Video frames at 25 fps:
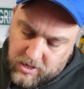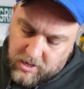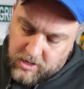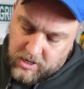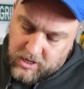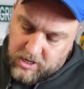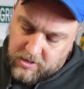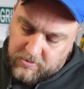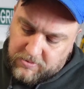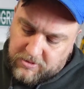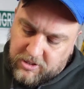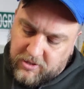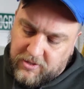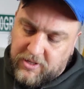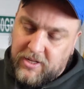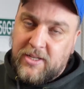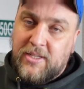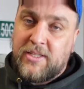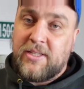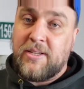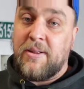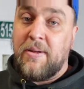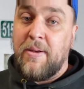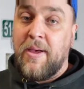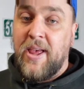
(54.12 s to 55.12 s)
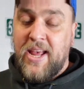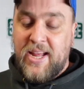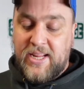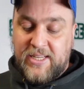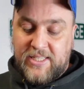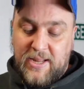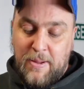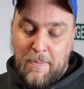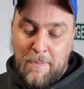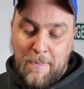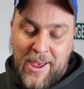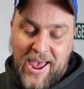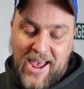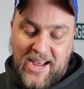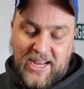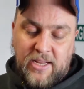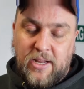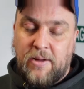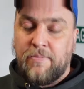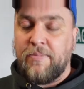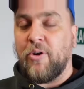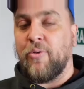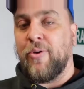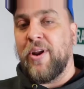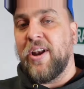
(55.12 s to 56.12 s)
Um, so this is Mac.
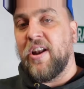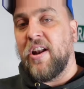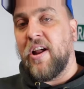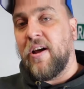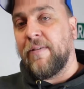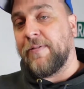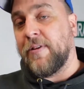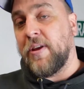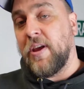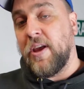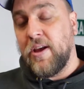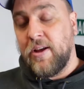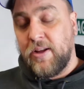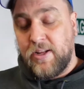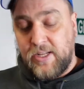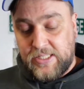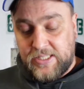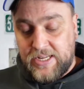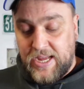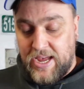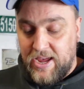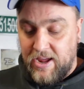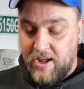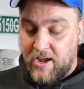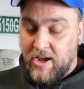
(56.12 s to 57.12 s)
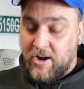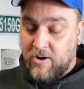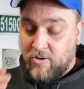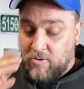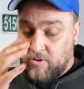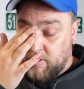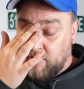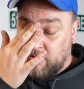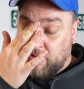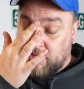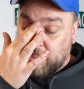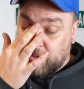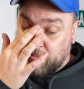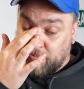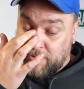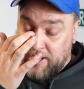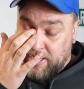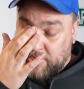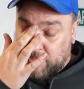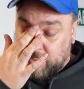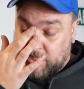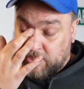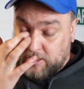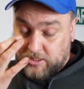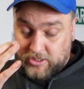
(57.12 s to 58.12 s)
I'm gonna read it off to you because I, I don't know the
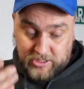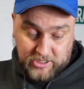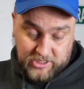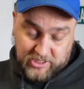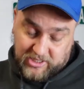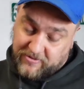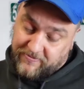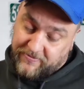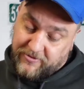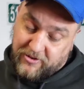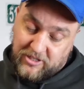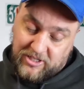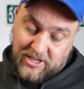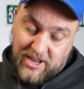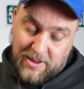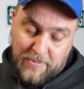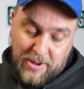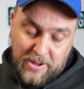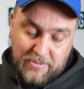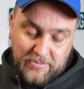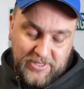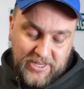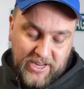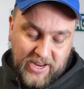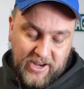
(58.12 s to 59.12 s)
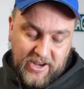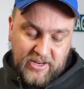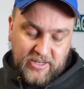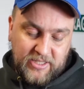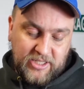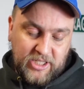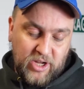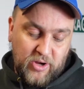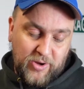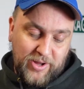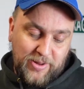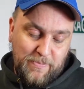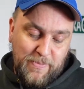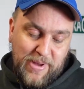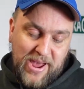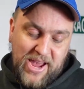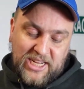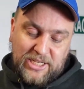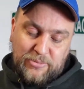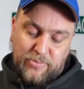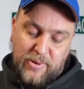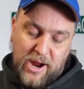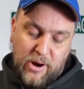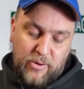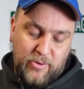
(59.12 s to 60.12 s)
specs because this is the first time I'm seeing it. So
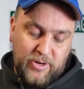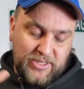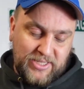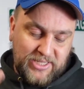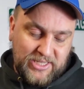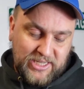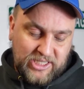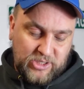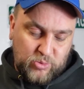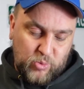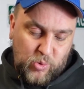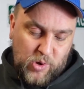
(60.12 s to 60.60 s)
max power six